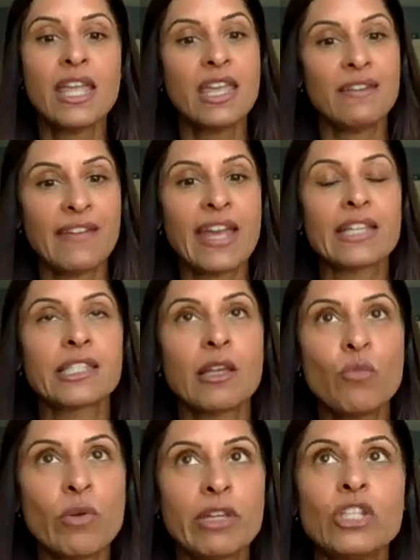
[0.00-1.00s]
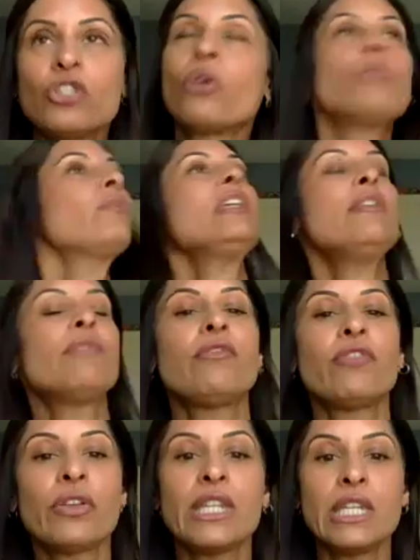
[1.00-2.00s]
In fact, some women don't even
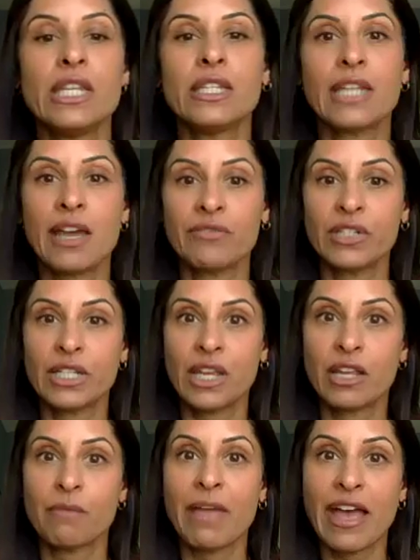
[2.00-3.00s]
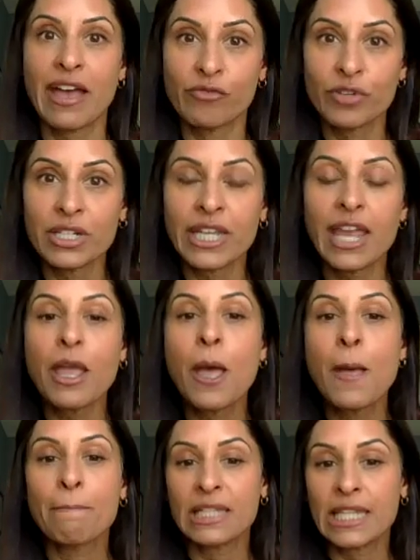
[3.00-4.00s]
feel the need to have to take them every day.
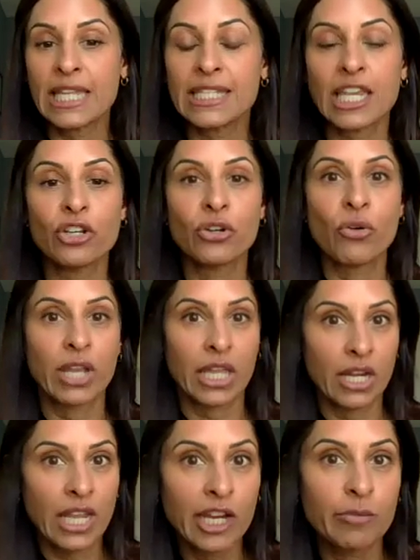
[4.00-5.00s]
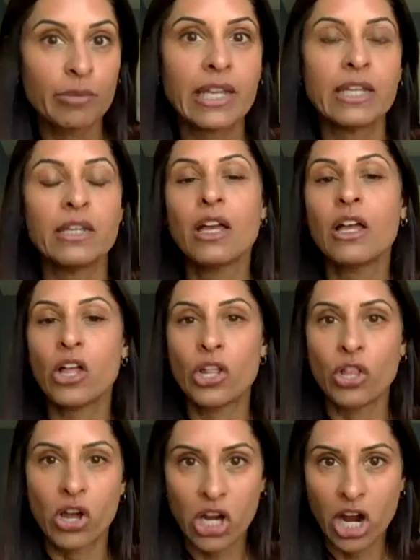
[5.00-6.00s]
But let's say you're going on an airplane, a
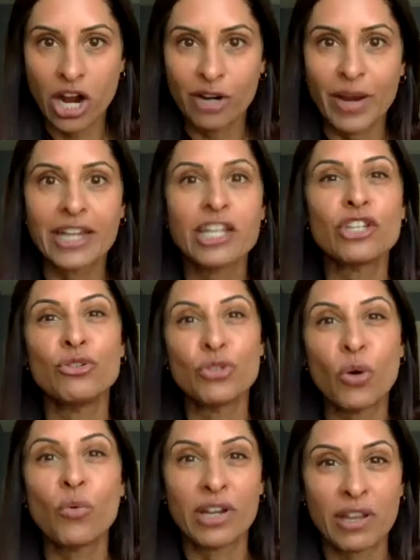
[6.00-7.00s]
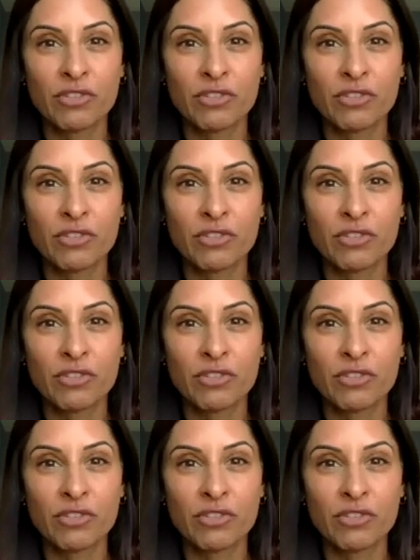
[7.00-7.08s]
long car ride, and you don't want to